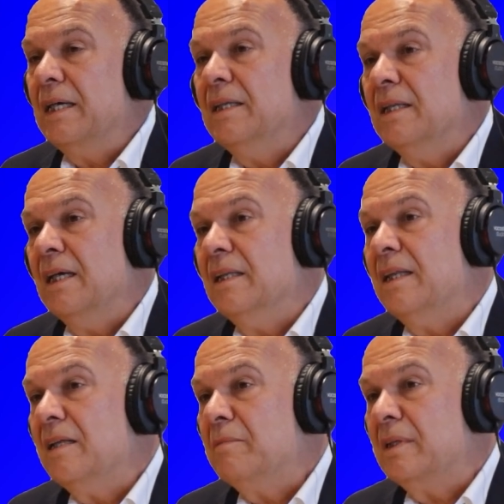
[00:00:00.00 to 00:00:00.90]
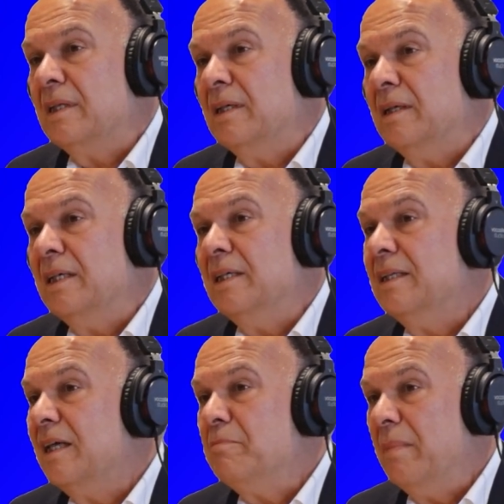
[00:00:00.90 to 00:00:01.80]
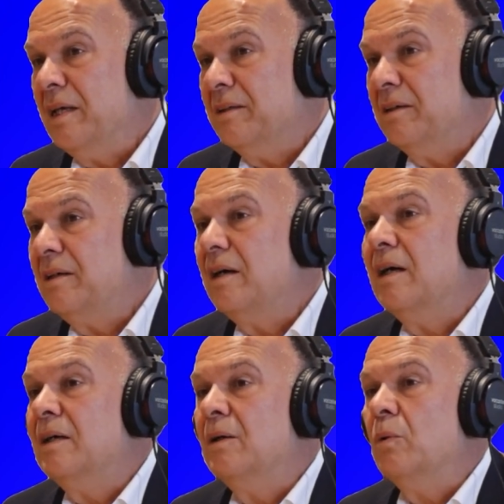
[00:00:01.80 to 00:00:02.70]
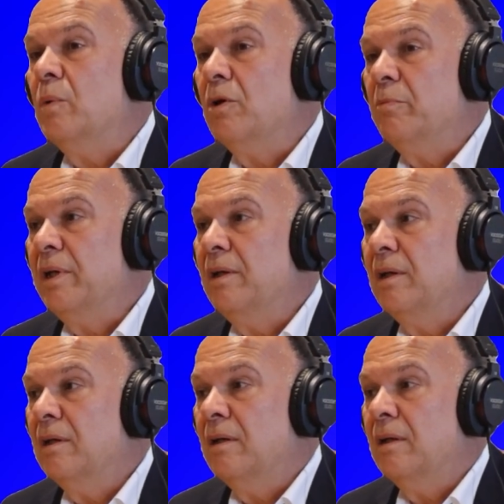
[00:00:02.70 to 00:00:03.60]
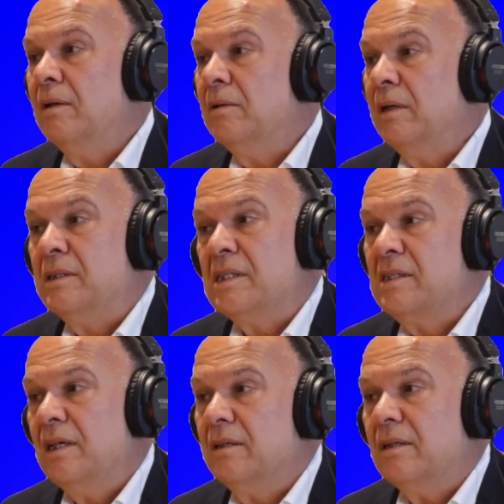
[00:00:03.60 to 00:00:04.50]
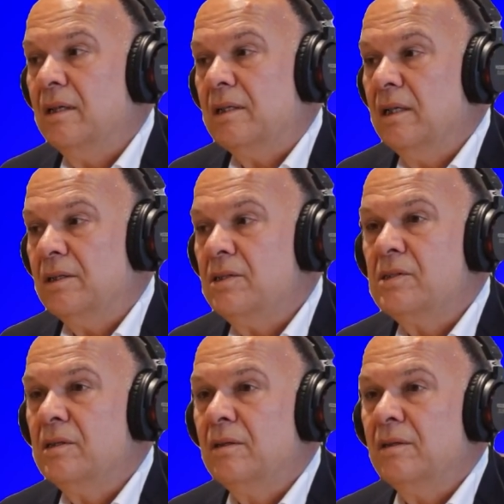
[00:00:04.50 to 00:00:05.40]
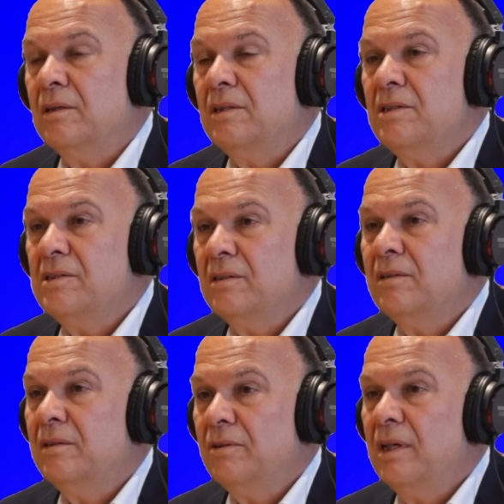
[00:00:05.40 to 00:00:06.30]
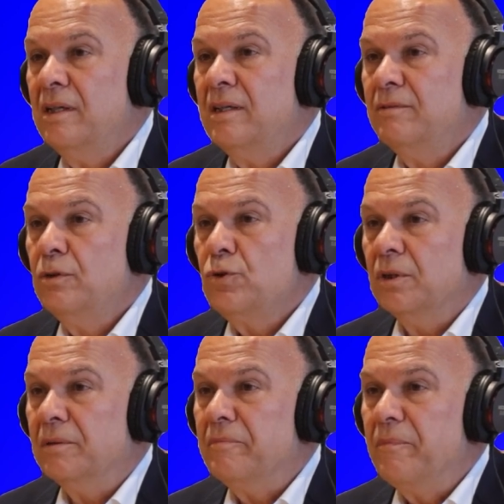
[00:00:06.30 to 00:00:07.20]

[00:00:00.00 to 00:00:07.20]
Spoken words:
in that manner will be, as I said, it is a really a revolution.